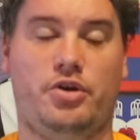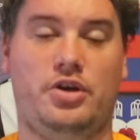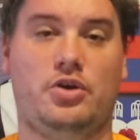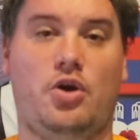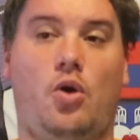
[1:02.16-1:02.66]
green
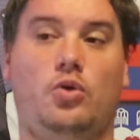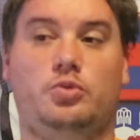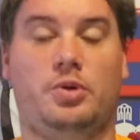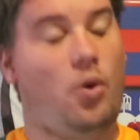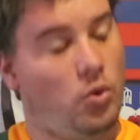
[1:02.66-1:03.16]
and
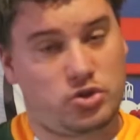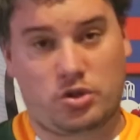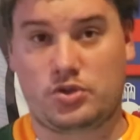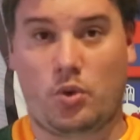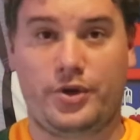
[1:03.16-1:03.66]
gold, but also
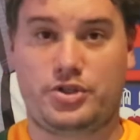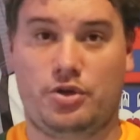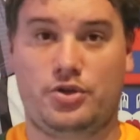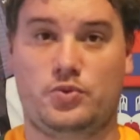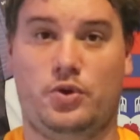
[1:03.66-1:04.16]
has always
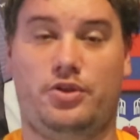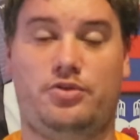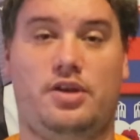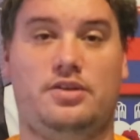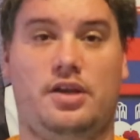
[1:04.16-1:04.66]
shown his worth
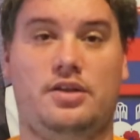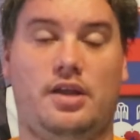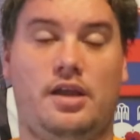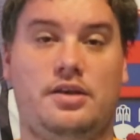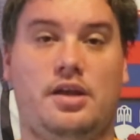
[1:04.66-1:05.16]

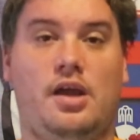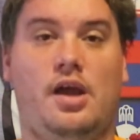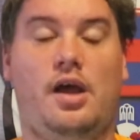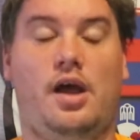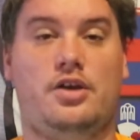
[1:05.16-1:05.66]
in
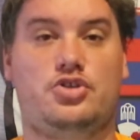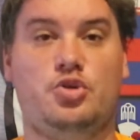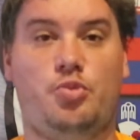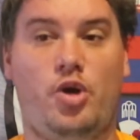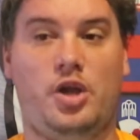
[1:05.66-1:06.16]

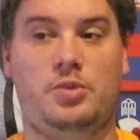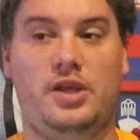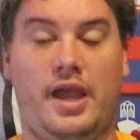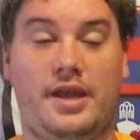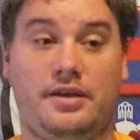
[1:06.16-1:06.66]
Super
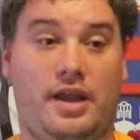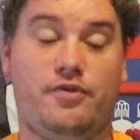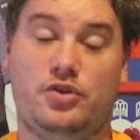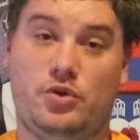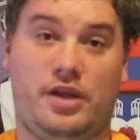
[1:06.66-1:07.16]
Rugby and
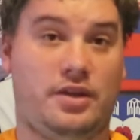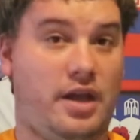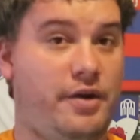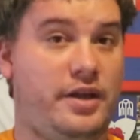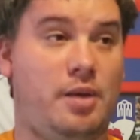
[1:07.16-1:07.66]
and the
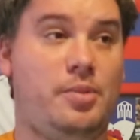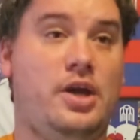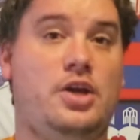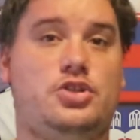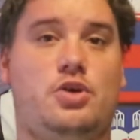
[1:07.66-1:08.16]
Curry Cup.
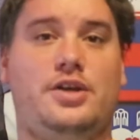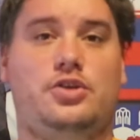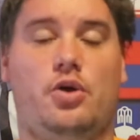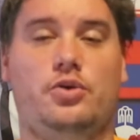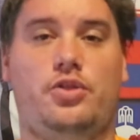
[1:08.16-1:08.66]
So I
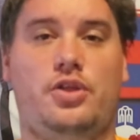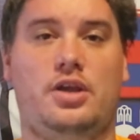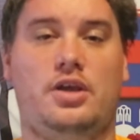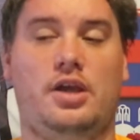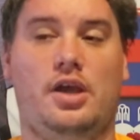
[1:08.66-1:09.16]
don't
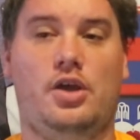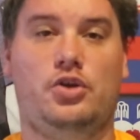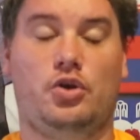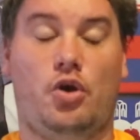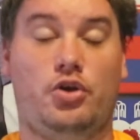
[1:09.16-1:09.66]
think
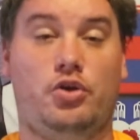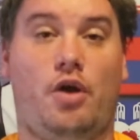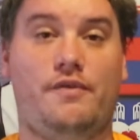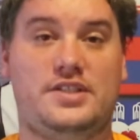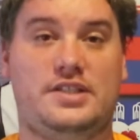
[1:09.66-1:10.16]
you can argue, and
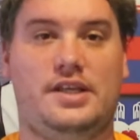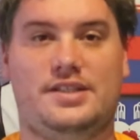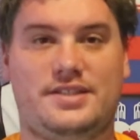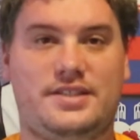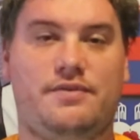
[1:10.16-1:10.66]
obviously
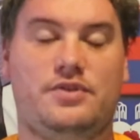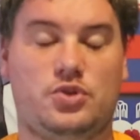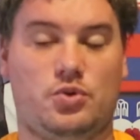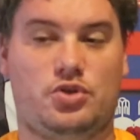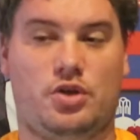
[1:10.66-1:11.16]
in sevens
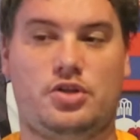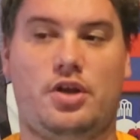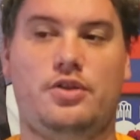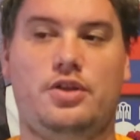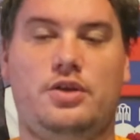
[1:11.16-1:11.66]
also. So I
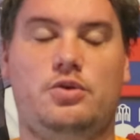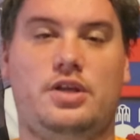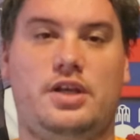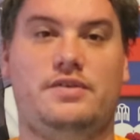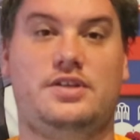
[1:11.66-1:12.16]
don't think you
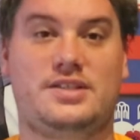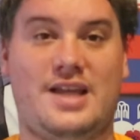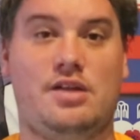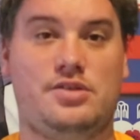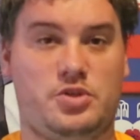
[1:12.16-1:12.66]
can ever
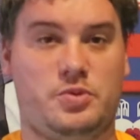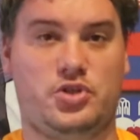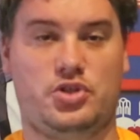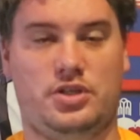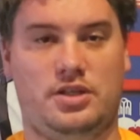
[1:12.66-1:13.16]
discount his
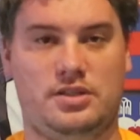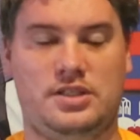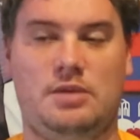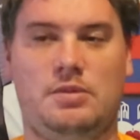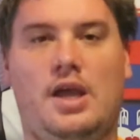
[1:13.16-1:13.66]
position in the
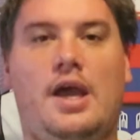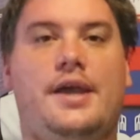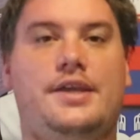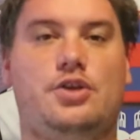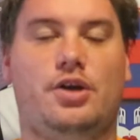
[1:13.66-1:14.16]
team.
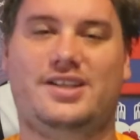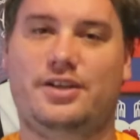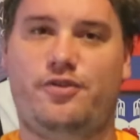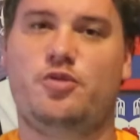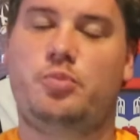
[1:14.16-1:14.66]
He's got a
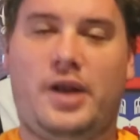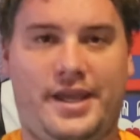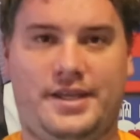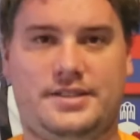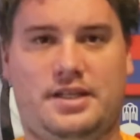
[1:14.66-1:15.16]
different
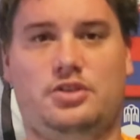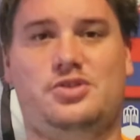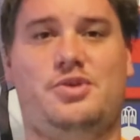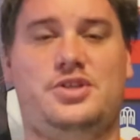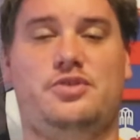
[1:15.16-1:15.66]
playing style to
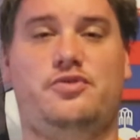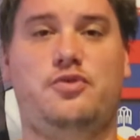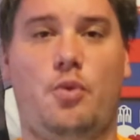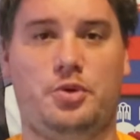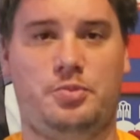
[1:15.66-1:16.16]
the rest of the
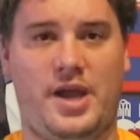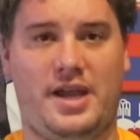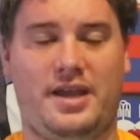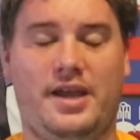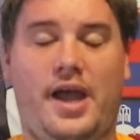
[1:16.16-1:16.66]
forward
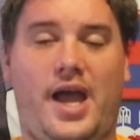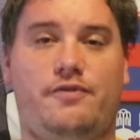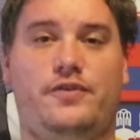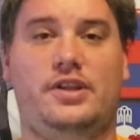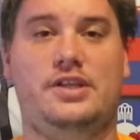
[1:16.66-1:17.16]
pack. I
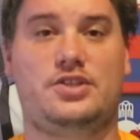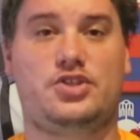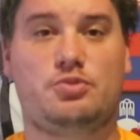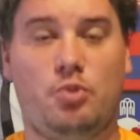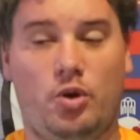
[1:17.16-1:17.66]
feel he's a
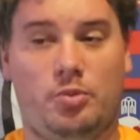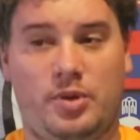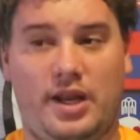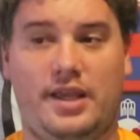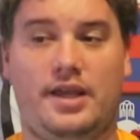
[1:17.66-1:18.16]
smaller
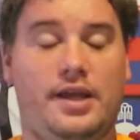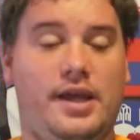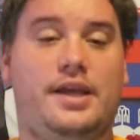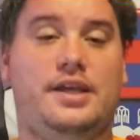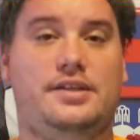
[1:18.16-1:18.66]
player.
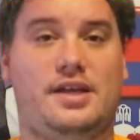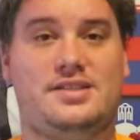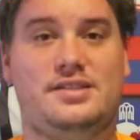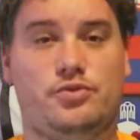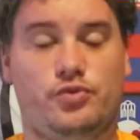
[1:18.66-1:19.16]
He
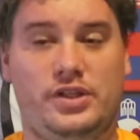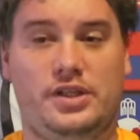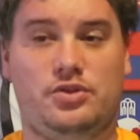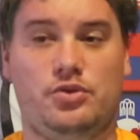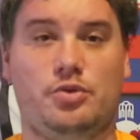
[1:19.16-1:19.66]
doesn't
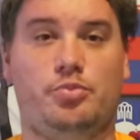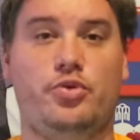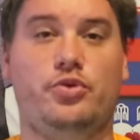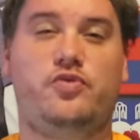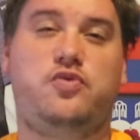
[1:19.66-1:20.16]
really do the
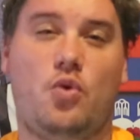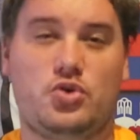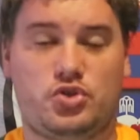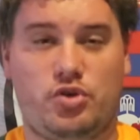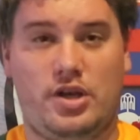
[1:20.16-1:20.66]
brute
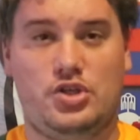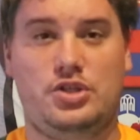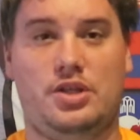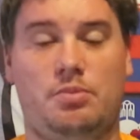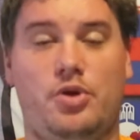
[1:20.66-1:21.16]
force strategy
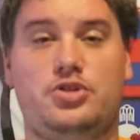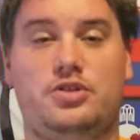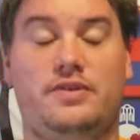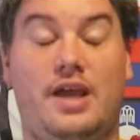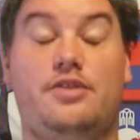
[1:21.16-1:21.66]
that most
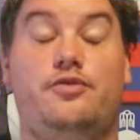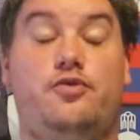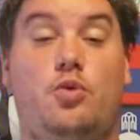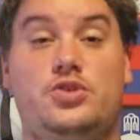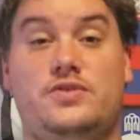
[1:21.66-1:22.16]
of the other
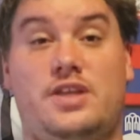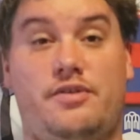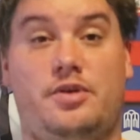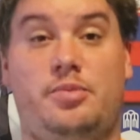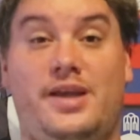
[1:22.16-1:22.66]
forwards of South
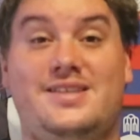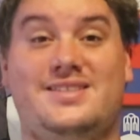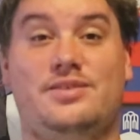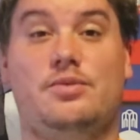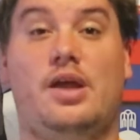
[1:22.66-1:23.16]
Africa plays,
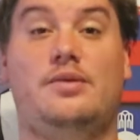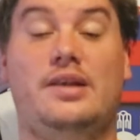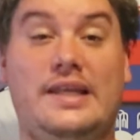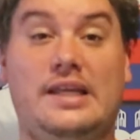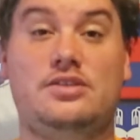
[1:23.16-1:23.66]
and it
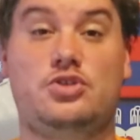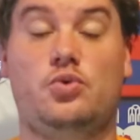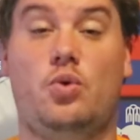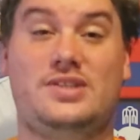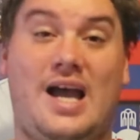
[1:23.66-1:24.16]
leans
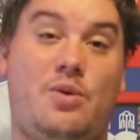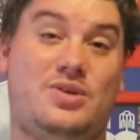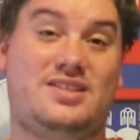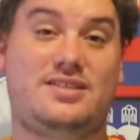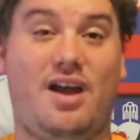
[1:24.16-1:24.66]
towards our
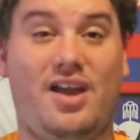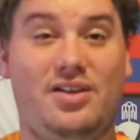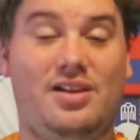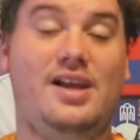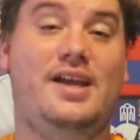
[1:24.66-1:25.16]

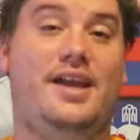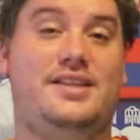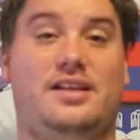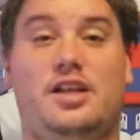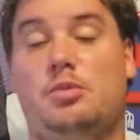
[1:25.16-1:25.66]
style.
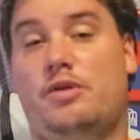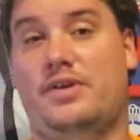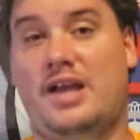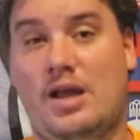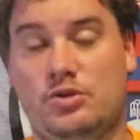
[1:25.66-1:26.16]
It's a little bit of
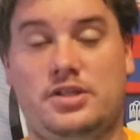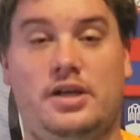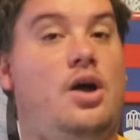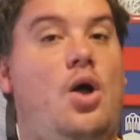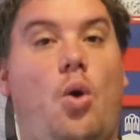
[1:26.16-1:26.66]
a
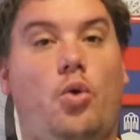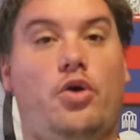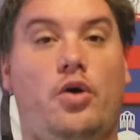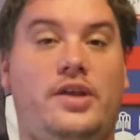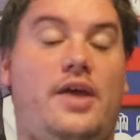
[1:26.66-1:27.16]
counter.
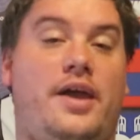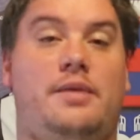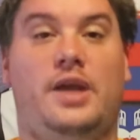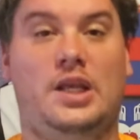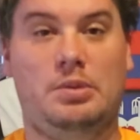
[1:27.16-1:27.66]
Although, on the other
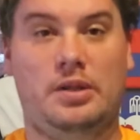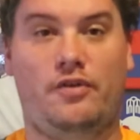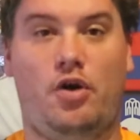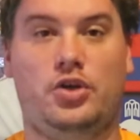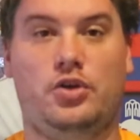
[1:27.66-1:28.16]
hand, many people have
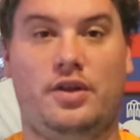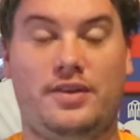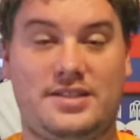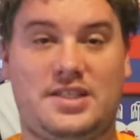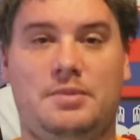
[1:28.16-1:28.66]
argued that
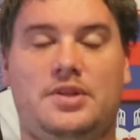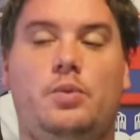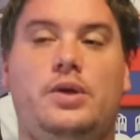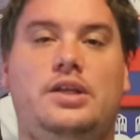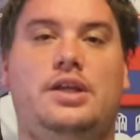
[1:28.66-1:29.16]
that's something that
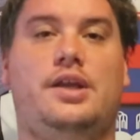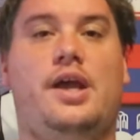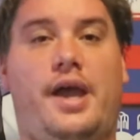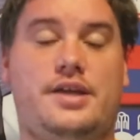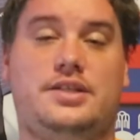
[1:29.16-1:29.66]
we need,
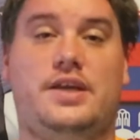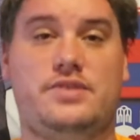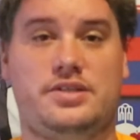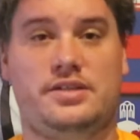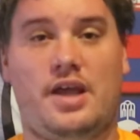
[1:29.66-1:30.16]
as it gives
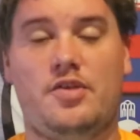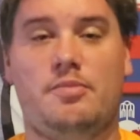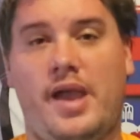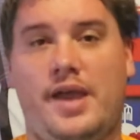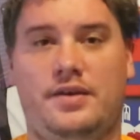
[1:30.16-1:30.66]
us another
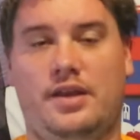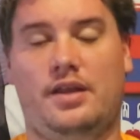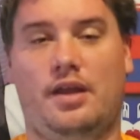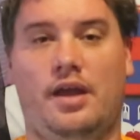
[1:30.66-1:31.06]
man